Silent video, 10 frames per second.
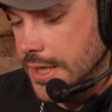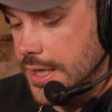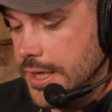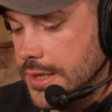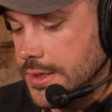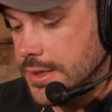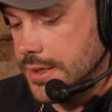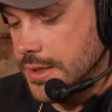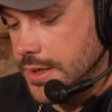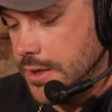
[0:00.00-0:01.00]

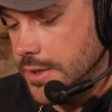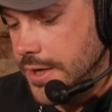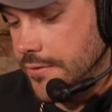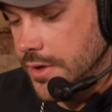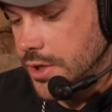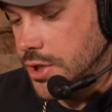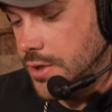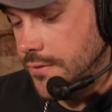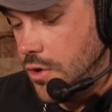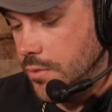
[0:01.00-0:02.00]
is their definition
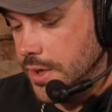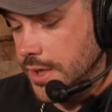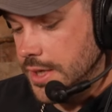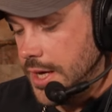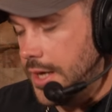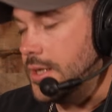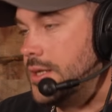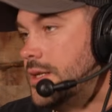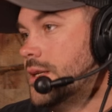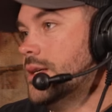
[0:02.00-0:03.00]
of opening day
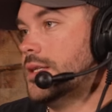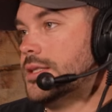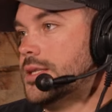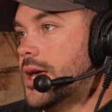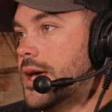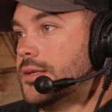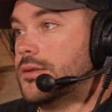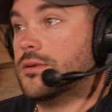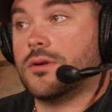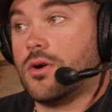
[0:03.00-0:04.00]
is that
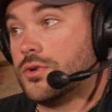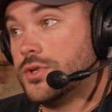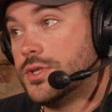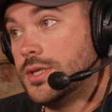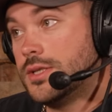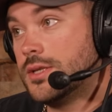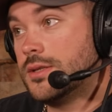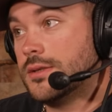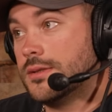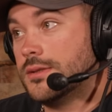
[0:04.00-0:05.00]
archery
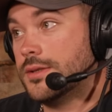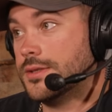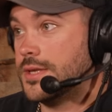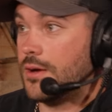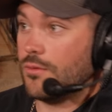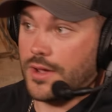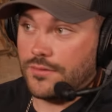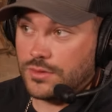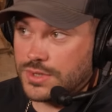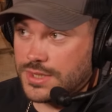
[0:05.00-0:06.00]
season is that
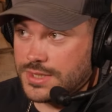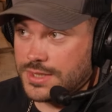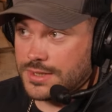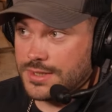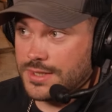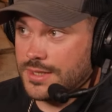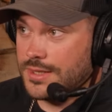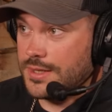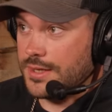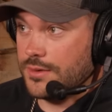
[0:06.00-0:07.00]
rifle season
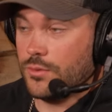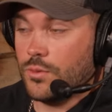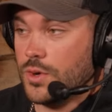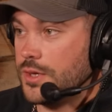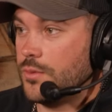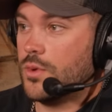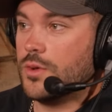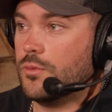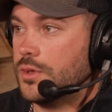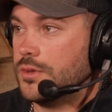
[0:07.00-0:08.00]
what it,
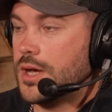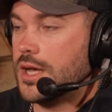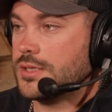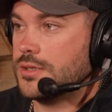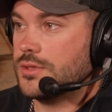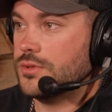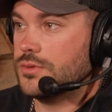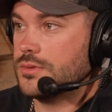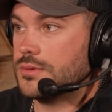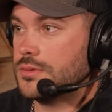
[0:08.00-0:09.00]
what would
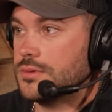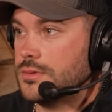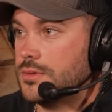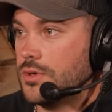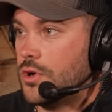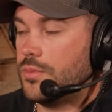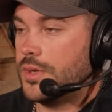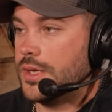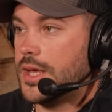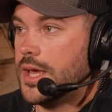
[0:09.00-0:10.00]
constitute
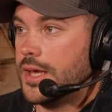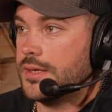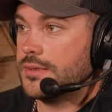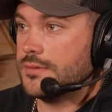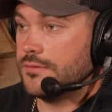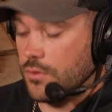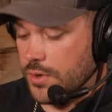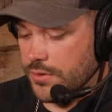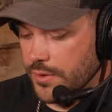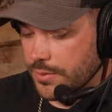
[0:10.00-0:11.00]
opening day
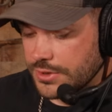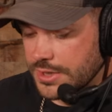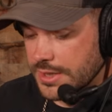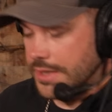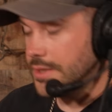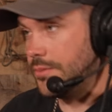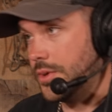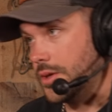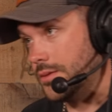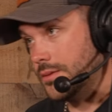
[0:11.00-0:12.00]
43% that's a
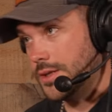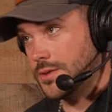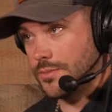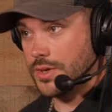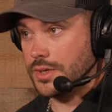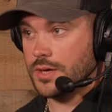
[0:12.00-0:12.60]
big that's a big